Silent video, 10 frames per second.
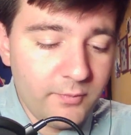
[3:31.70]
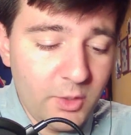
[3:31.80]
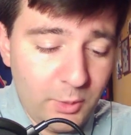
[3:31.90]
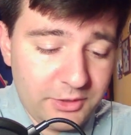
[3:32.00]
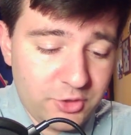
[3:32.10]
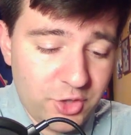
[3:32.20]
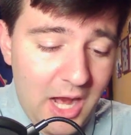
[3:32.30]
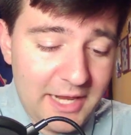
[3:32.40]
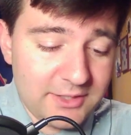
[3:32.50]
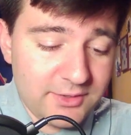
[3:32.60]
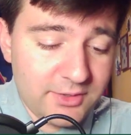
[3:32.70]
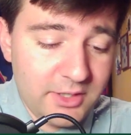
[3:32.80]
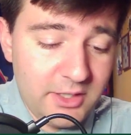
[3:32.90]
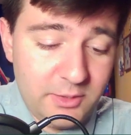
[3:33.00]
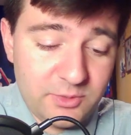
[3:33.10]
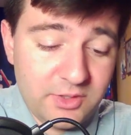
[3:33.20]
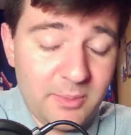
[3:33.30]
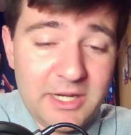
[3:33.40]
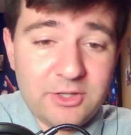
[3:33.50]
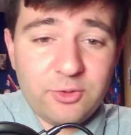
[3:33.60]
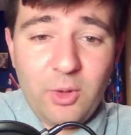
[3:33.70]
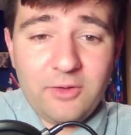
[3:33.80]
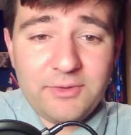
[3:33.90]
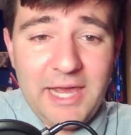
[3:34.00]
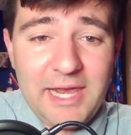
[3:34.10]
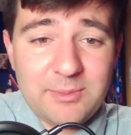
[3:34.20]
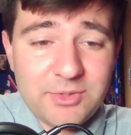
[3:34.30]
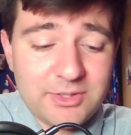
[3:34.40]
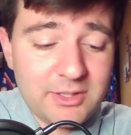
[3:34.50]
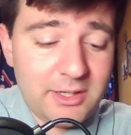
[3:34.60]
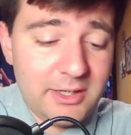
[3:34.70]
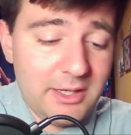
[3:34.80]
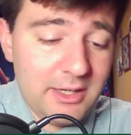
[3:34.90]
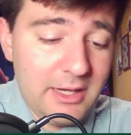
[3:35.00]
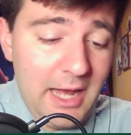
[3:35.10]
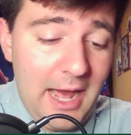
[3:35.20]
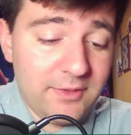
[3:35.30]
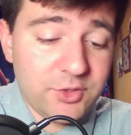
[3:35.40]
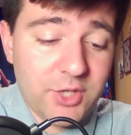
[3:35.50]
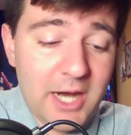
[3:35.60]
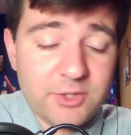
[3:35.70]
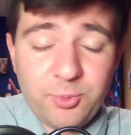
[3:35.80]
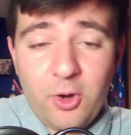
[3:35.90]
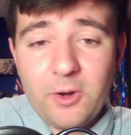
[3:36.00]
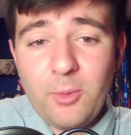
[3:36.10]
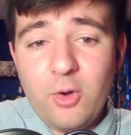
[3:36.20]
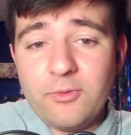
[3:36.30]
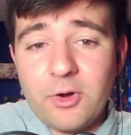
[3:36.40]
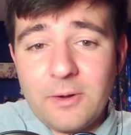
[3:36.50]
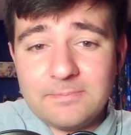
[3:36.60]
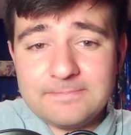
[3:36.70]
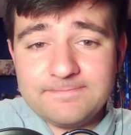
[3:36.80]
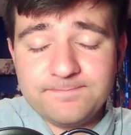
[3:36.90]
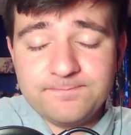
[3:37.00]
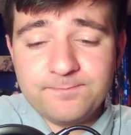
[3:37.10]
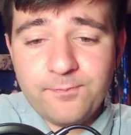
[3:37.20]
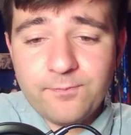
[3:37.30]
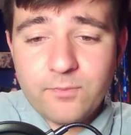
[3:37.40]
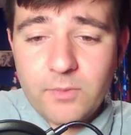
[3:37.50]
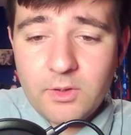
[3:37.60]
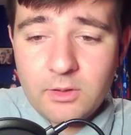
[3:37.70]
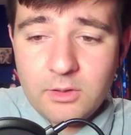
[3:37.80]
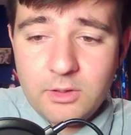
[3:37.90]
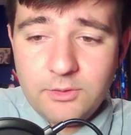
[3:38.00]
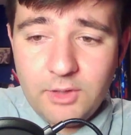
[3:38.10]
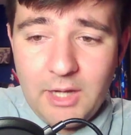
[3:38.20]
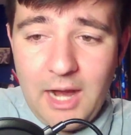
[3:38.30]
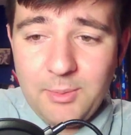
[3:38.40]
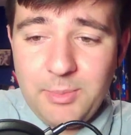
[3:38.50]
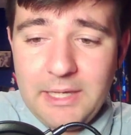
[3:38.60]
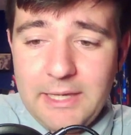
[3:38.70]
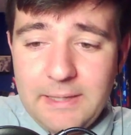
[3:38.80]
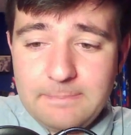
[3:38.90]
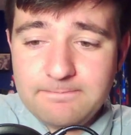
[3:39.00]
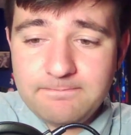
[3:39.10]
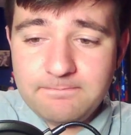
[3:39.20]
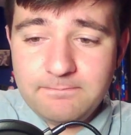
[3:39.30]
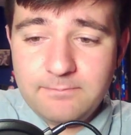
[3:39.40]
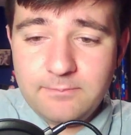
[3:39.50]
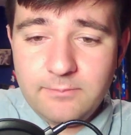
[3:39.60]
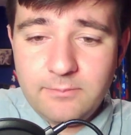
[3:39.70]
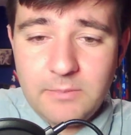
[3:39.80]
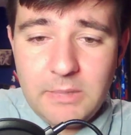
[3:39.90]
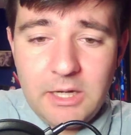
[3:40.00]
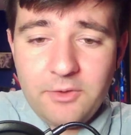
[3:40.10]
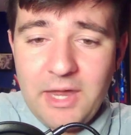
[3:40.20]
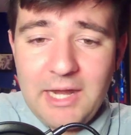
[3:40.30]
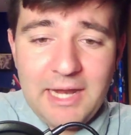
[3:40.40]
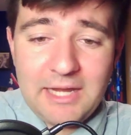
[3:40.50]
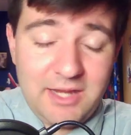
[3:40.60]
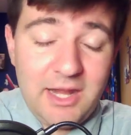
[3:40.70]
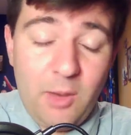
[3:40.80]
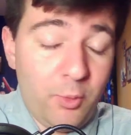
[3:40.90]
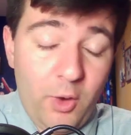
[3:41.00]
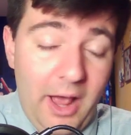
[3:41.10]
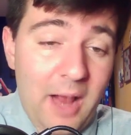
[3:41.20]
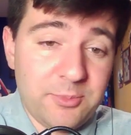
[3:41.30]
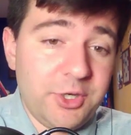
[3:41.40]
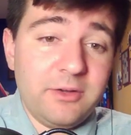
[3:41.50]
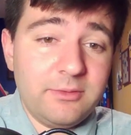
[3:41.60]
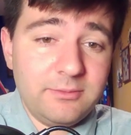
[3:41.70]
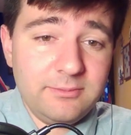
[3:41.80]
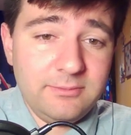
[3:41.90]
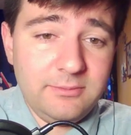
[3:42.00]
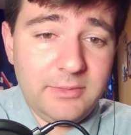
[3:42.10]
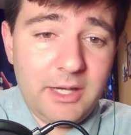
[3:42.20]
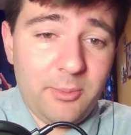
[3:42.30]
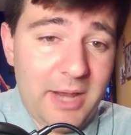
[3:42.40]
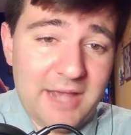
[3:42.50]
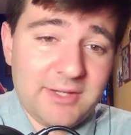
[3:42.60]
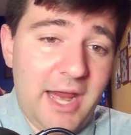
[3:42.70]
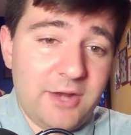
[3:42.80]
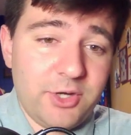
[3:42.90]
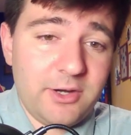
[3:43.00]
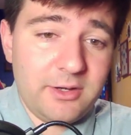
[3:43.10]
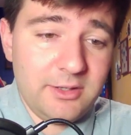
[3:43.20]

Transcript: with the Giants. He was limited to 12 games. And the Giants brought him over to kind of be, you know, that I guess that number one option, you know, pass catcher